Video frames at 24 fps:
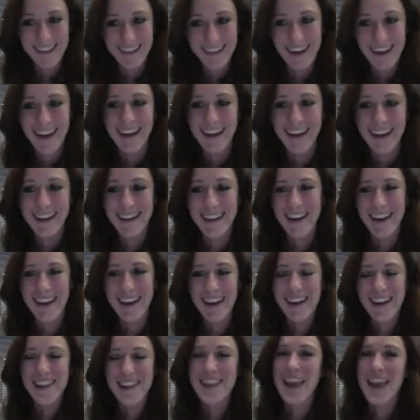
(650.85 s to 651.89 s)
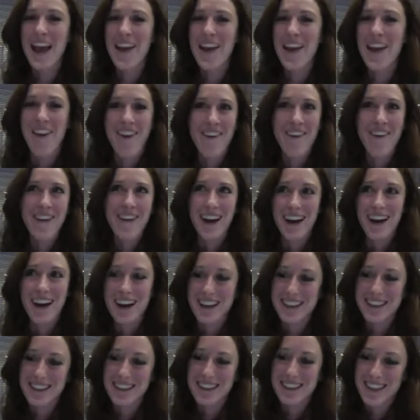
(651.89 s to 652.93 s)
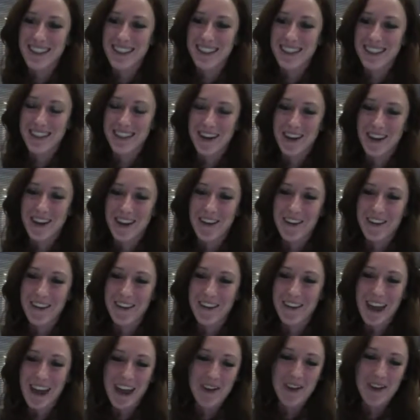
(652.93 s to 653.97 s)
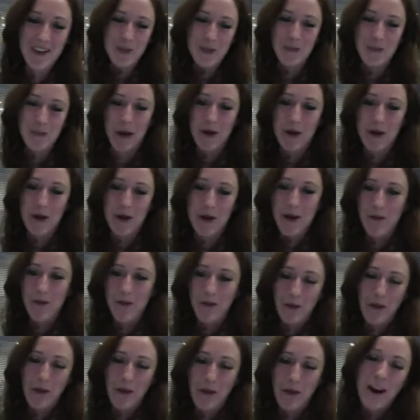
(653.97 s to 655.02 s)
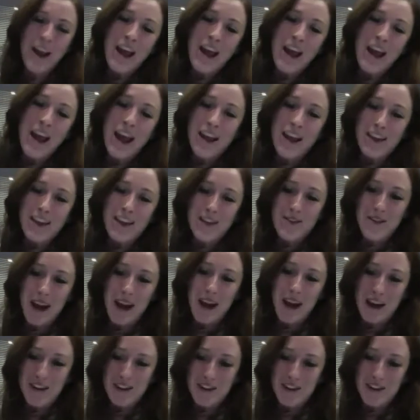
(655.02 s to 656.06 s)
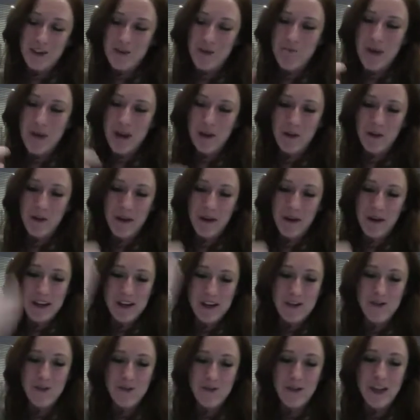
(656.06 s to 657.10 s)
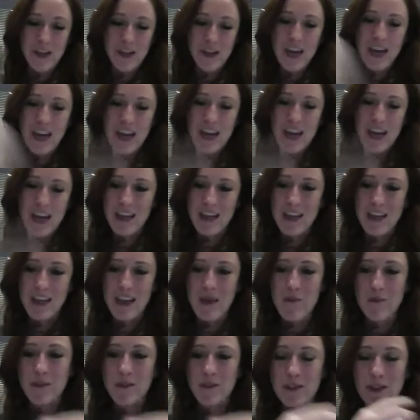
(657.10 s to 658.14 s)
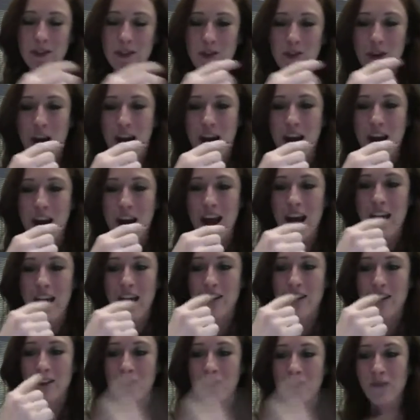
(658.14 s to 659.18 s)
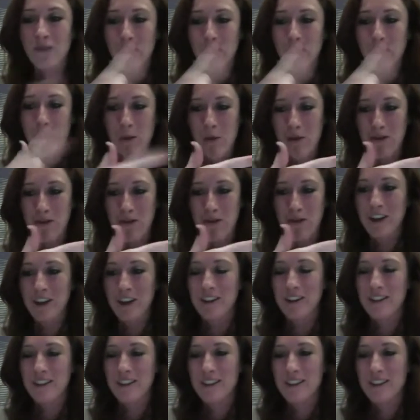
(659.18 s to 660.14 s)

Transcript: Yeah, they had all kinds, and so yeah, you'd spread them on the floor, and then you'd had your metal one, and you'd hit them to try and flip them over.